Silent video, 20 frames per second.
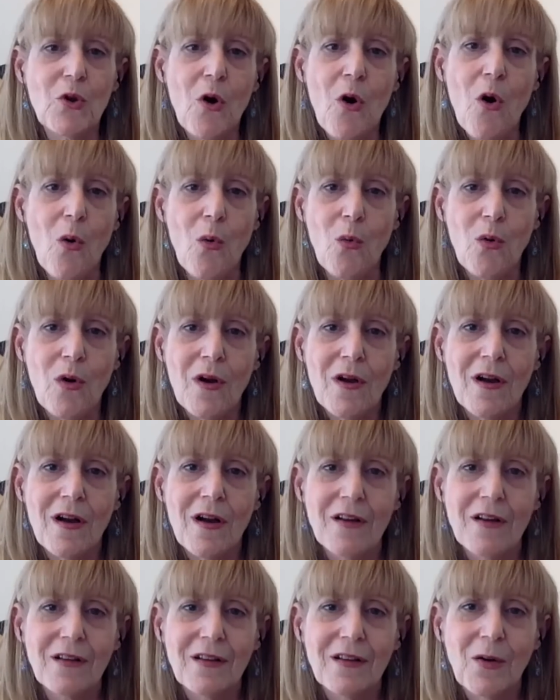know
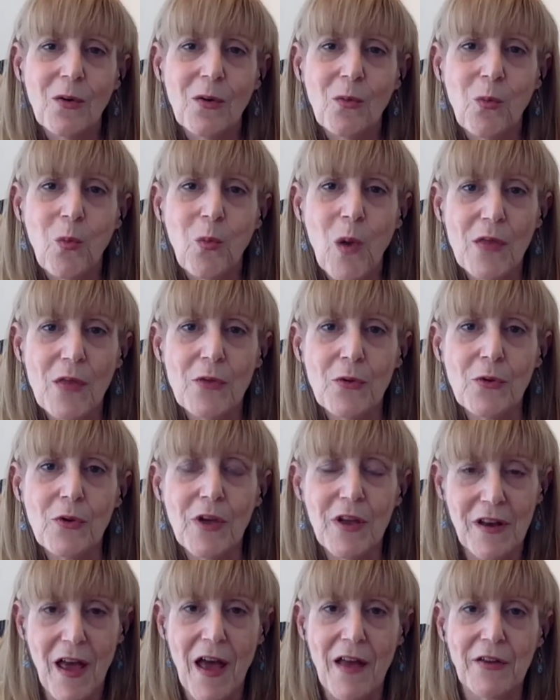whether
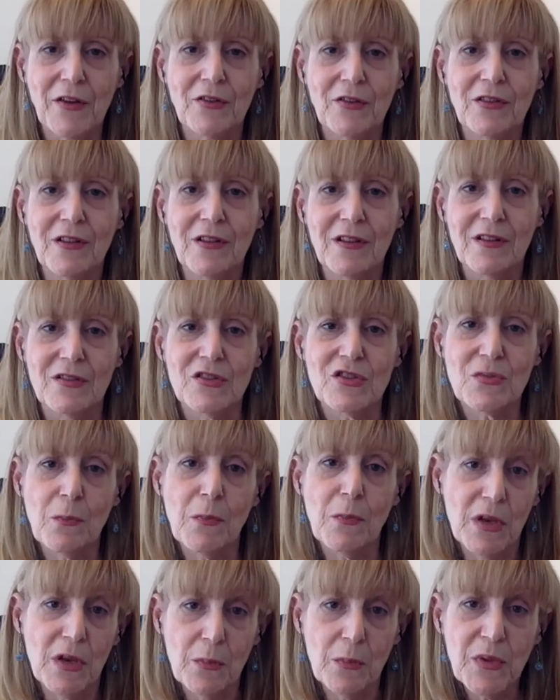an addict
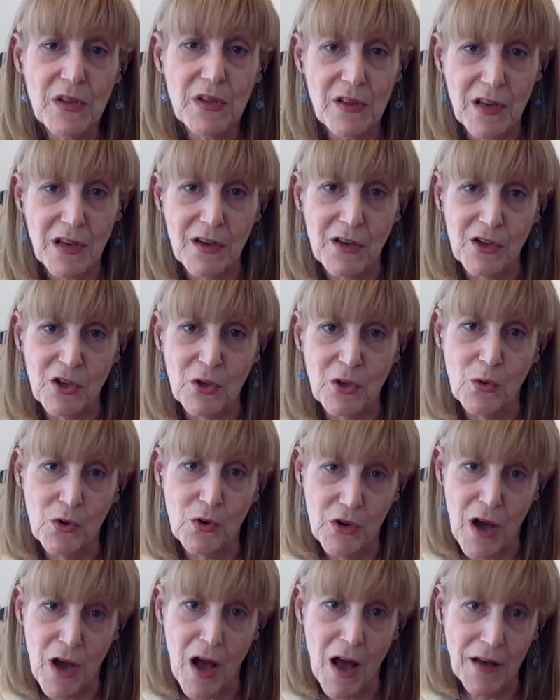is manipulating
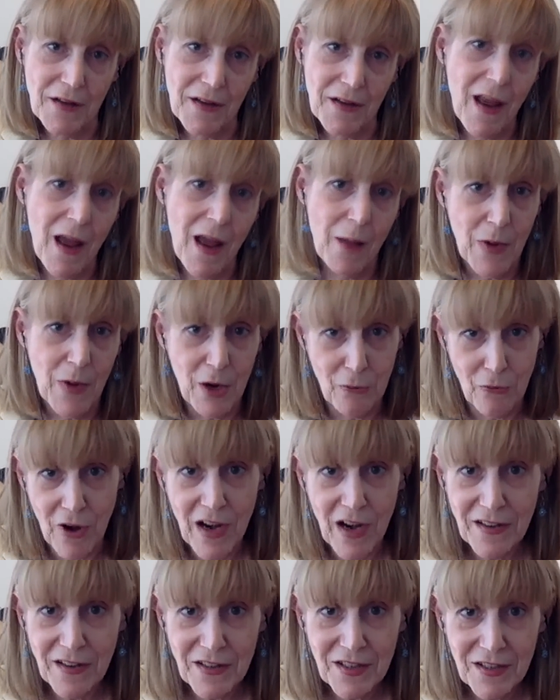you or not. Am I
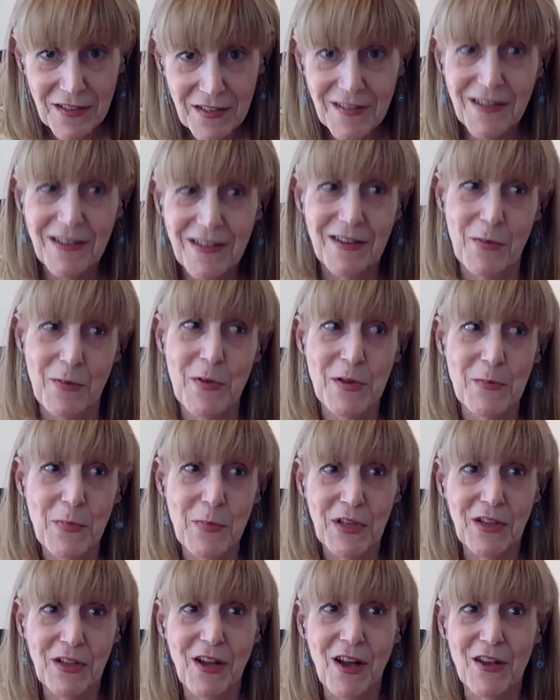right? I
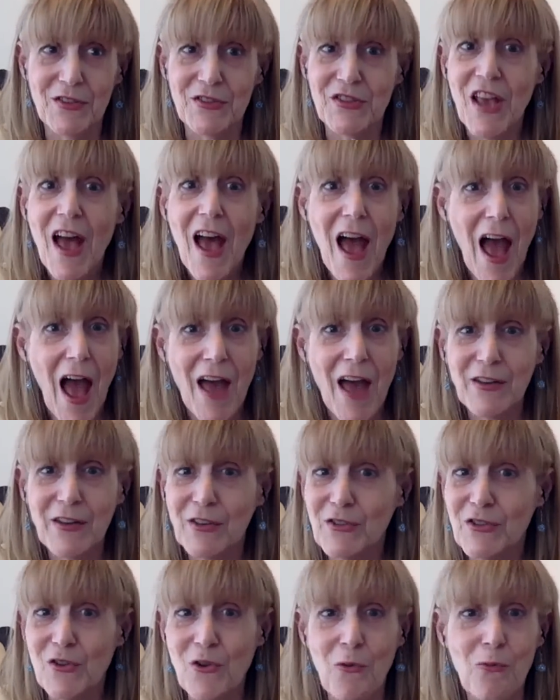mean, because
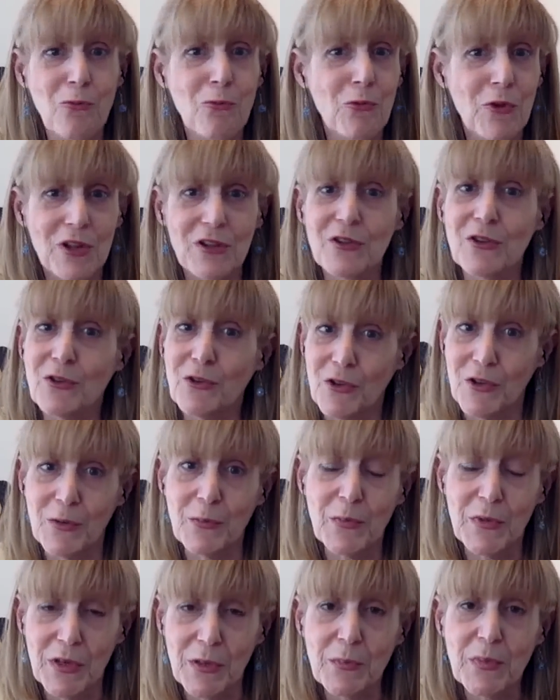addicts are really good
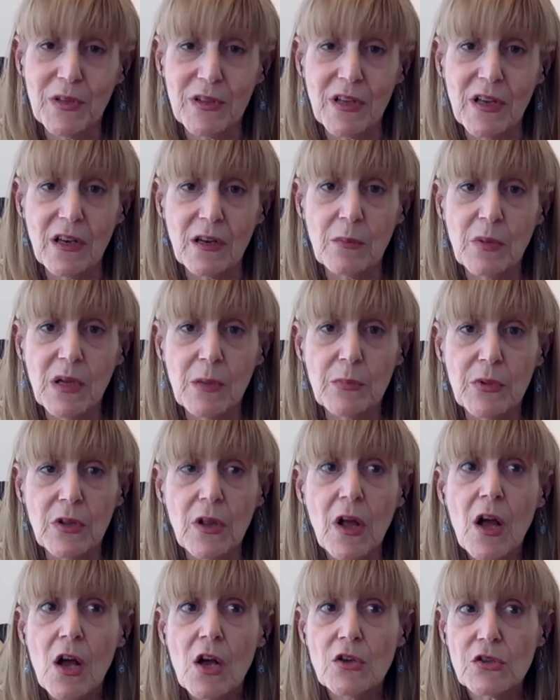at manipulating
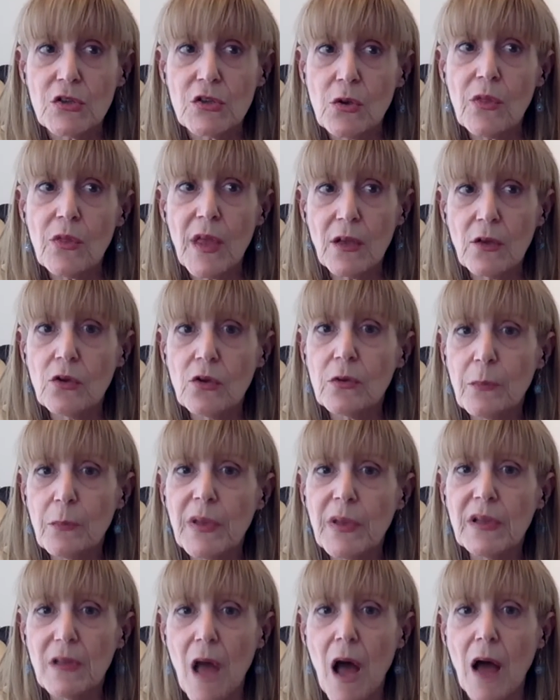people. So they
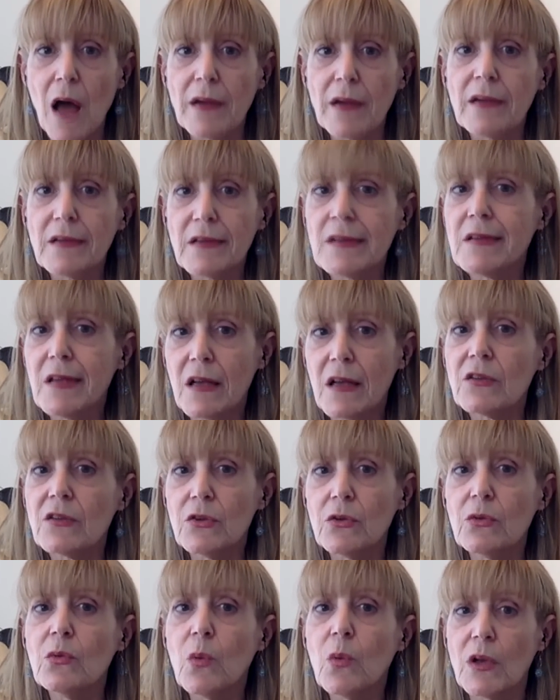could be lying to
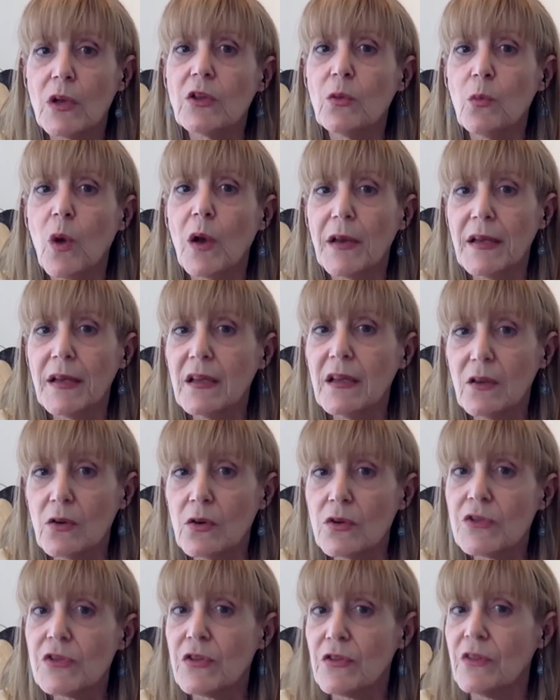tell you what you want to
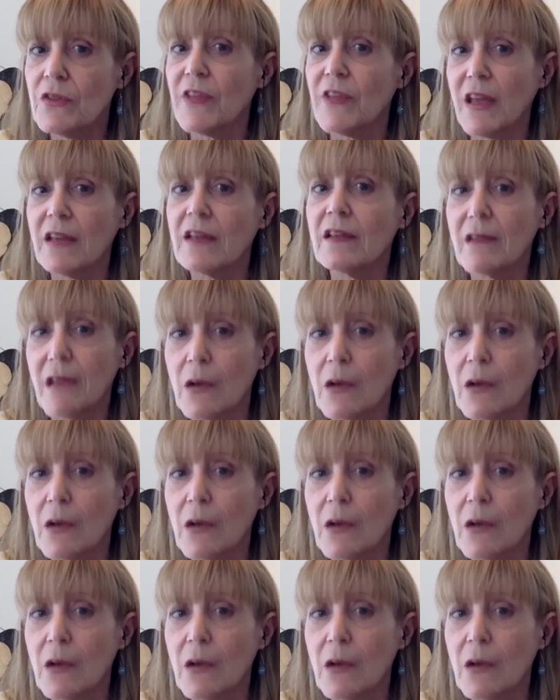hear so that they